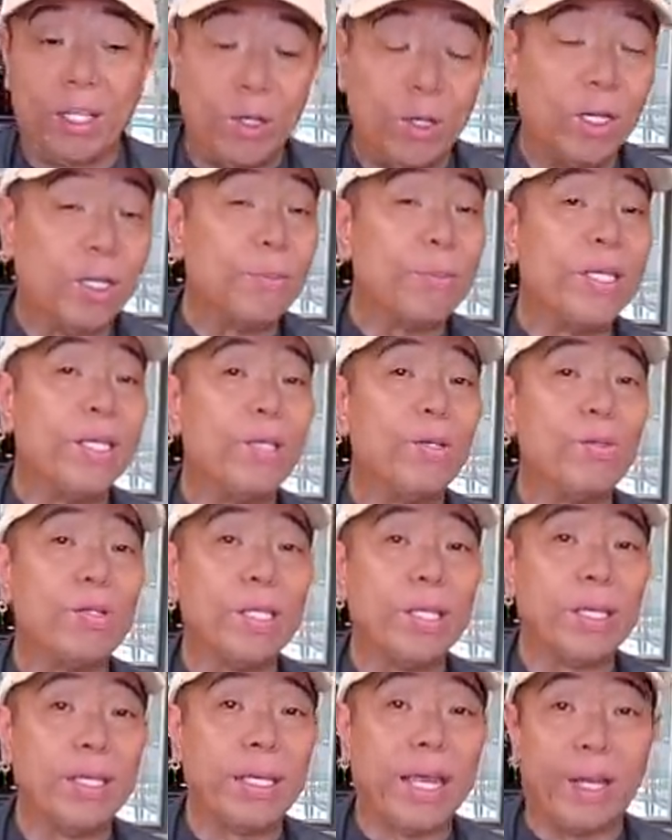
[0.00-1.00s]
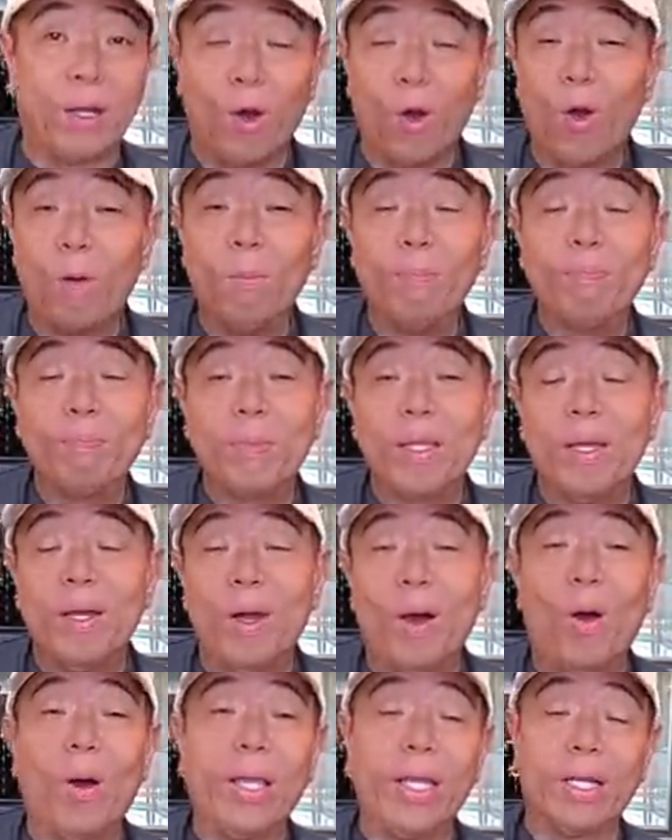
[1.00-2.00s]
you're gonna be using at home
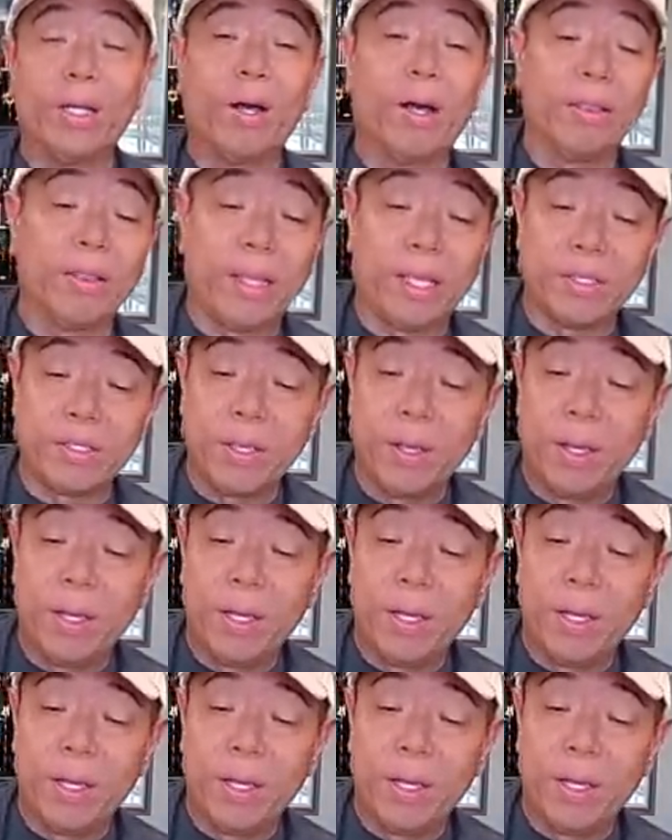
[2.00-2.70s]
or in a contest.